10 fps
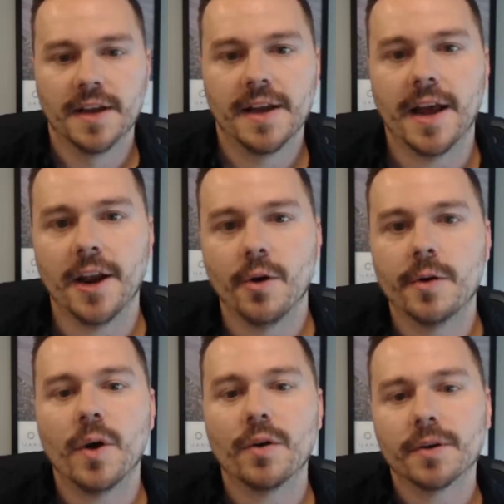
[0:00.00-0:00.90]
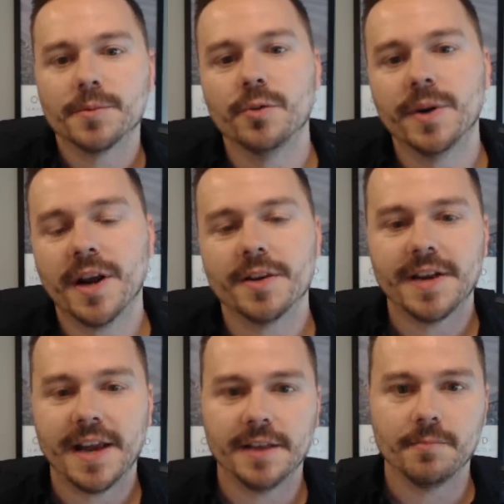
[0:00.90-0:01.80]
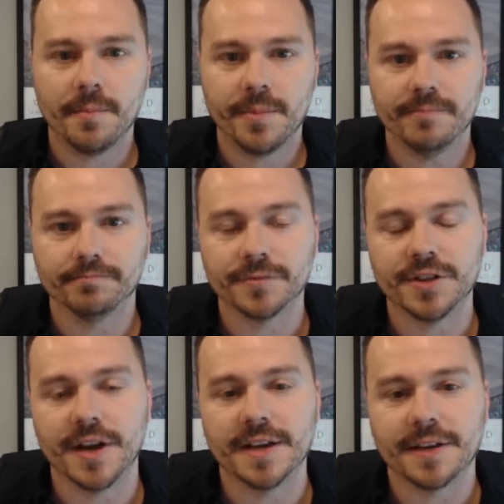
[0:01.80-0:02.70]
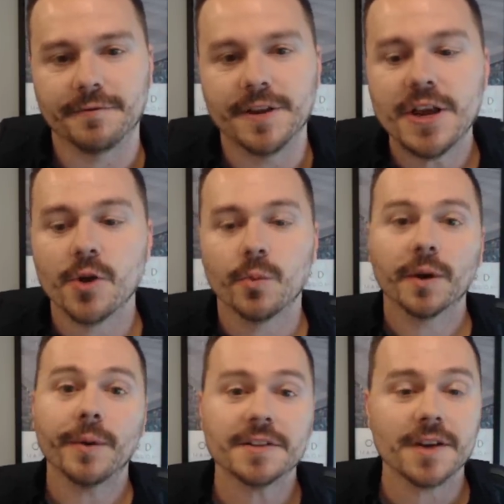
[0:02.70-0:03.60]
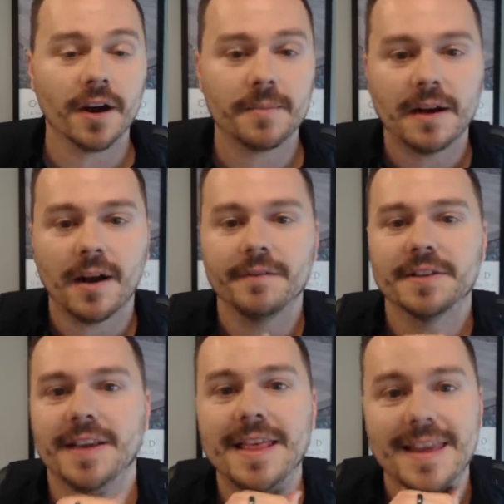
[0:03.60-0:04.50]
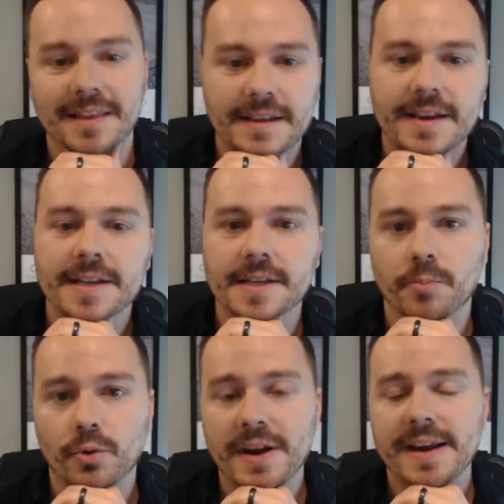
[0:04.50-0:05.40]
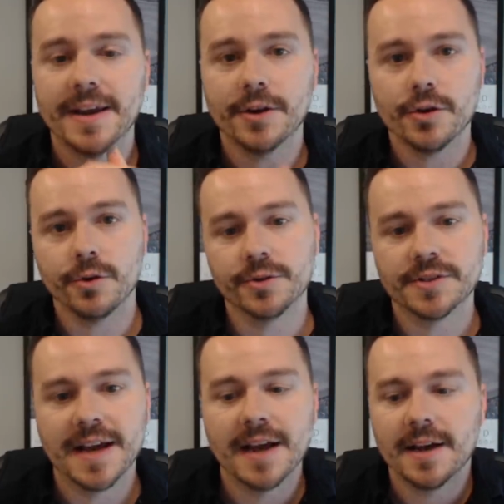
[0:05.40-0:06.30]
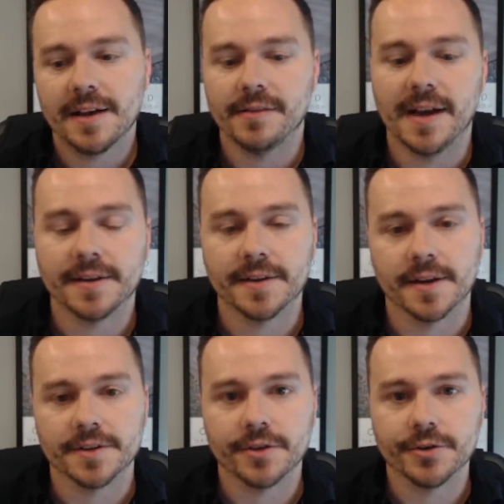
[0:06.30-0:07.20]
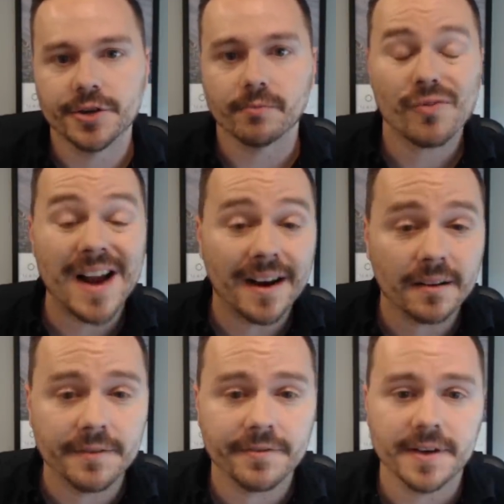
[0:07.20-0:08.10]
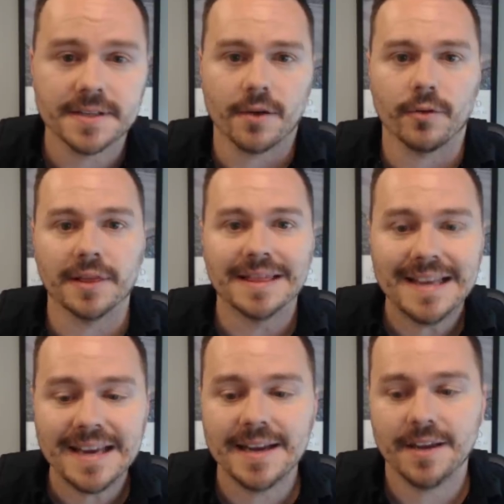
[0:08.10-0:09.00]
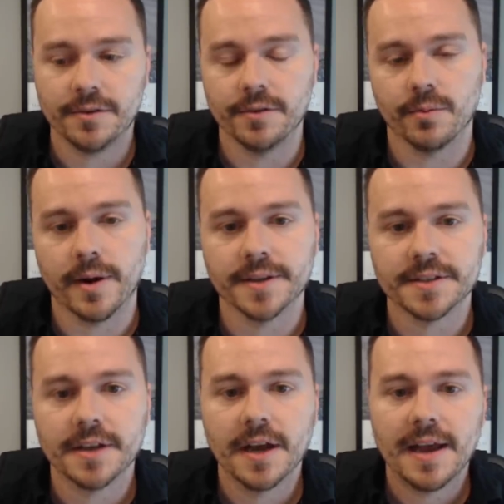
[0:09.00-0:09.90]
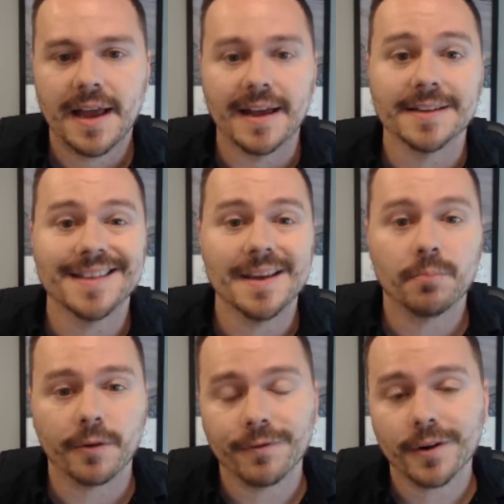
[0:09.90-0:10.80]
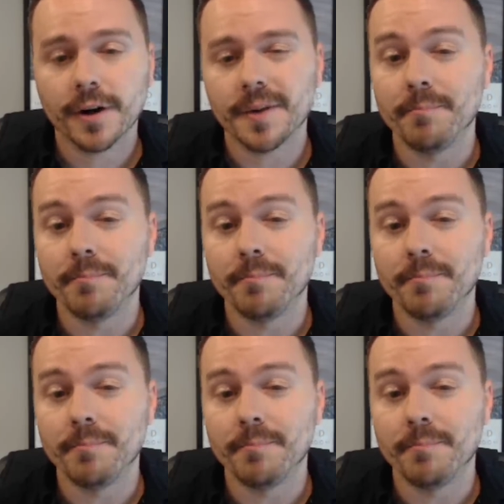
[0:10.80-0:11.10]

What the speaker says: Hello and welcome to another Daily Muppet. In today's video, we're going to talk about, obviously, the latest breaking news that Sir Jim Ratcliffe is leading the race and is the preferred